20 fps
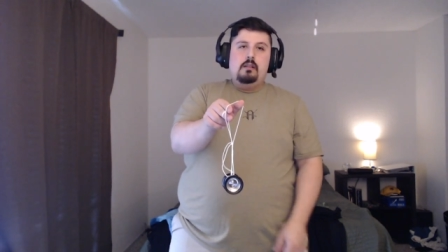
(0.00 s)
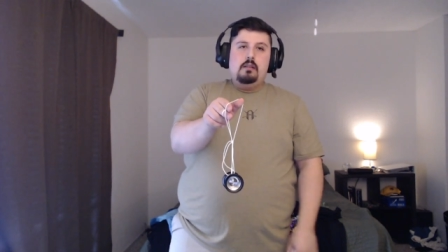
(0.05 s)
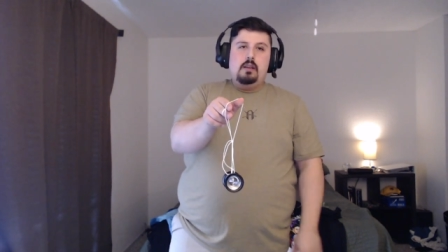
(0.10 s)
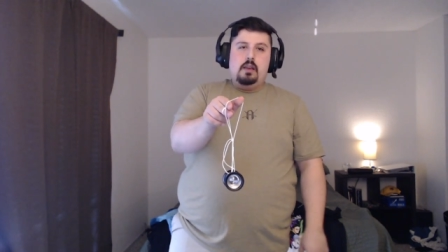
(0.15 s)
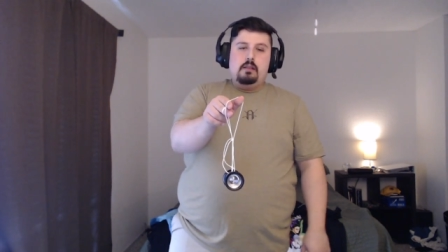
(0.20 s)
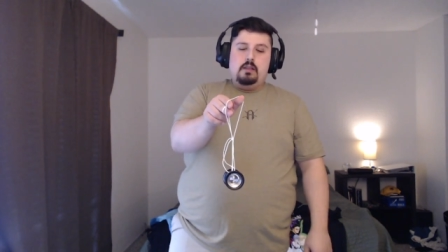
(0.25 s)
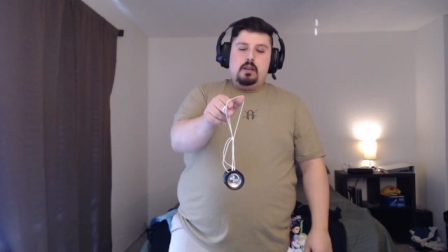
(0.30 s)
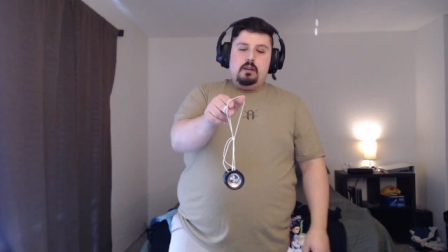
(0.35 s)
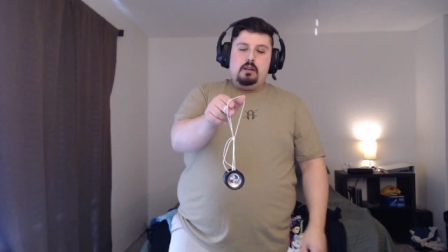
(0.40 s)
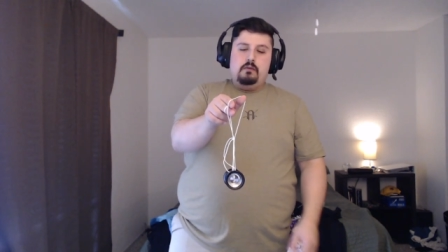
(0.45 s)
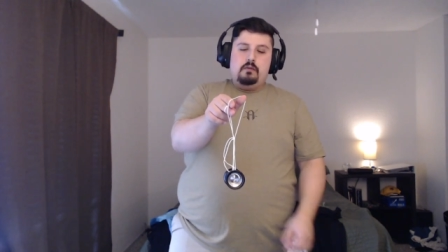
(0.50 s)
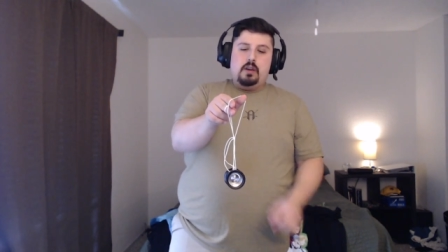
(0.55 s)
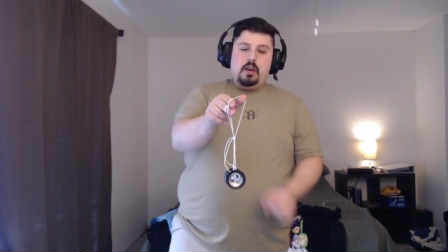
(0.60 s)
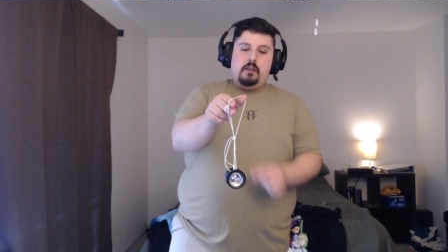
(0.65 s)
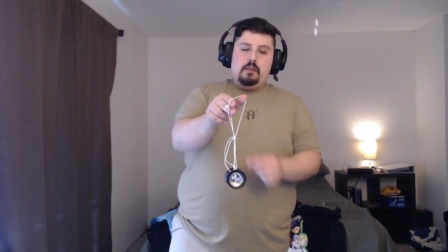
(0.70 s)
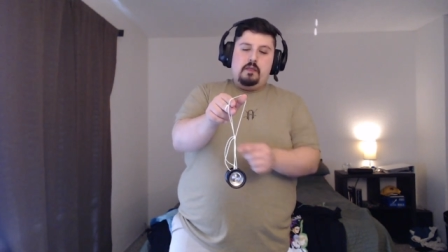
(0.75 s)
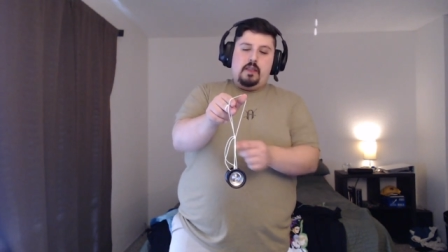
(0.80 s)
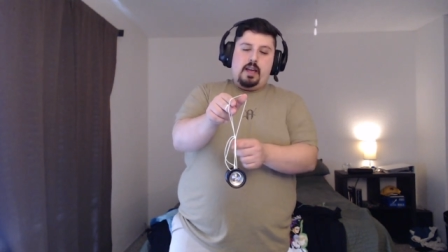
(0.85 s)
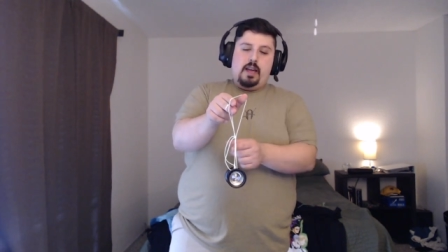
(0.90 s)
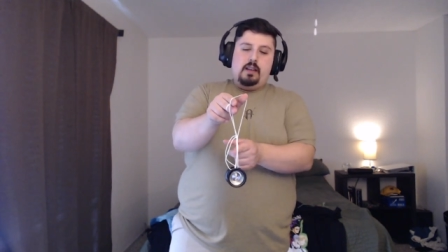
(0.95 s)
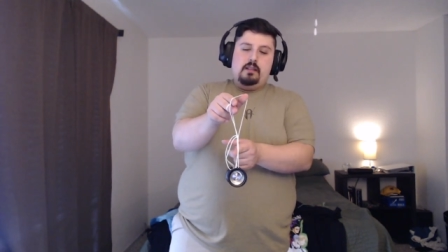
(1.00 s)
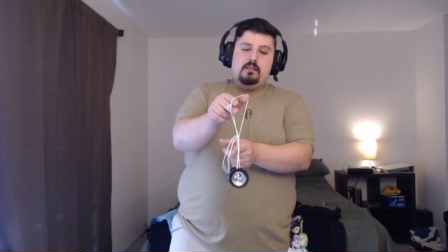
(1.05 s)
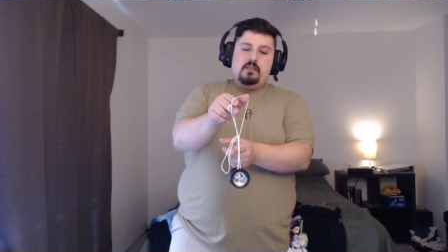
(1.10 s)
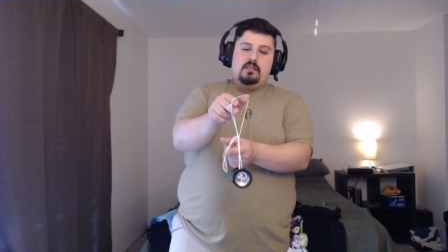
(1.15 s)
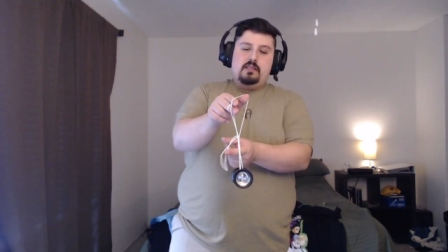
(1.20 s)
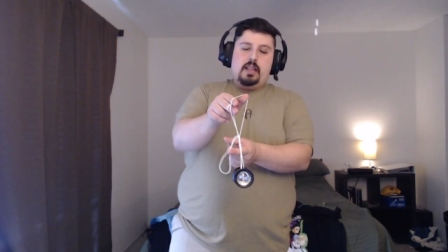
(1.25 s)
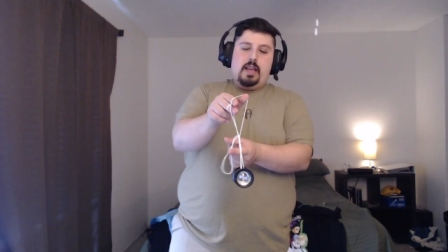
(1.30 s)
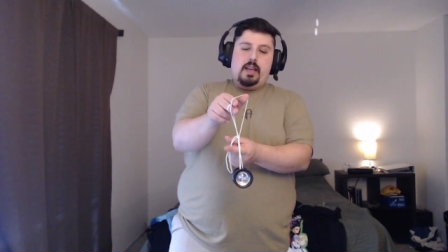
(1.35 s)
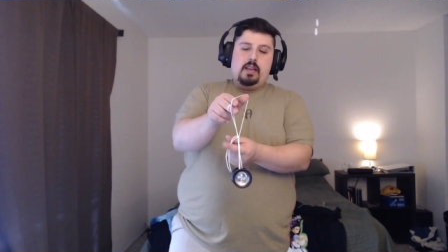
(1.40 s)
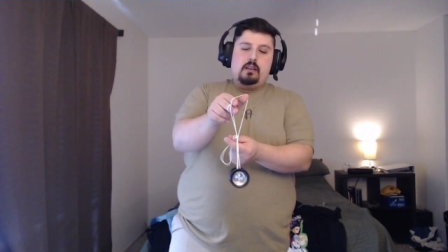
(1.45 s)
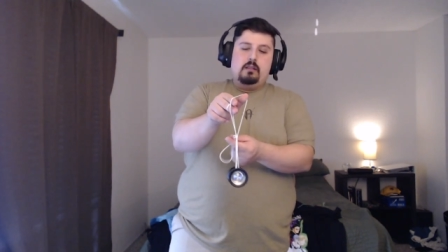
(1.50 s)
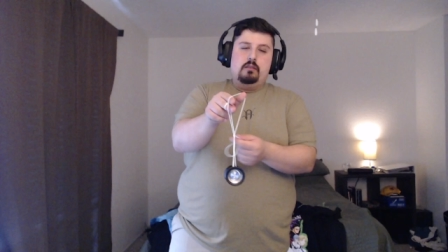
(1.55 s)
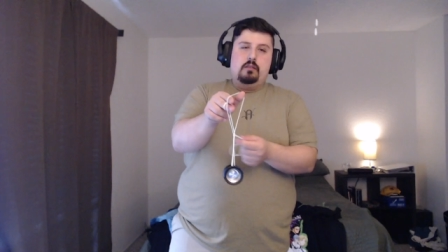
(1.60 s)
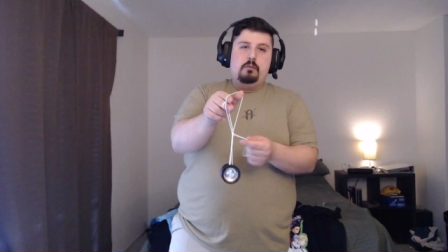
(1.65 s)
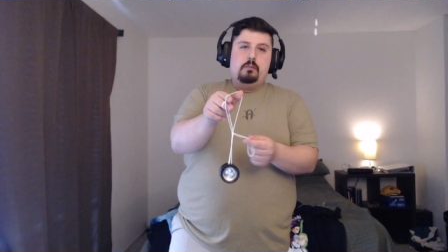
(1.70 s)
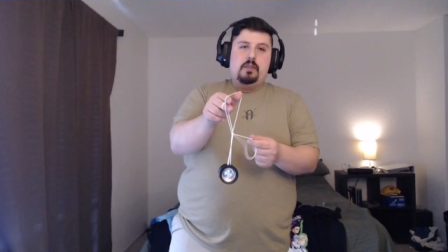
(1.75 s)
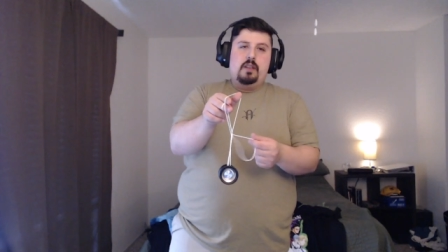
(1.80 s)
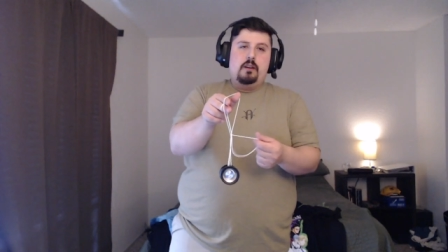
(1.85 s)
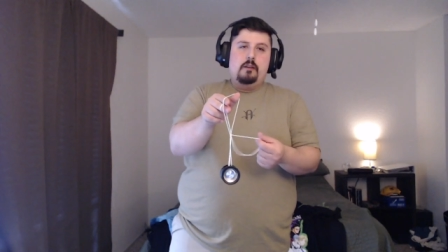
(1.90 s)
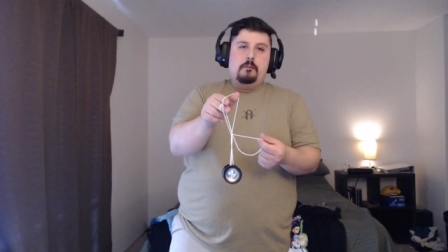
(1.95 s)
and then you've got that slack
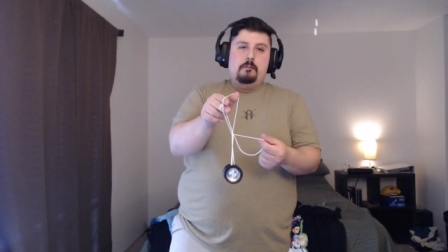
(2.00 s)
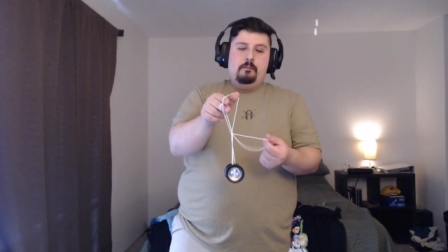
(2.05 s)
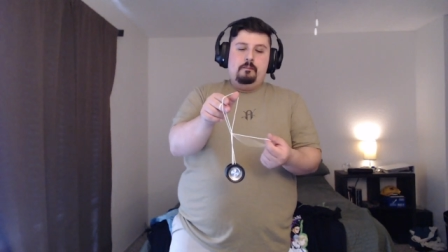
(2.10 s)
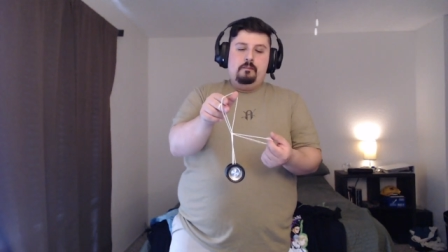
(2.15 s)
loop there.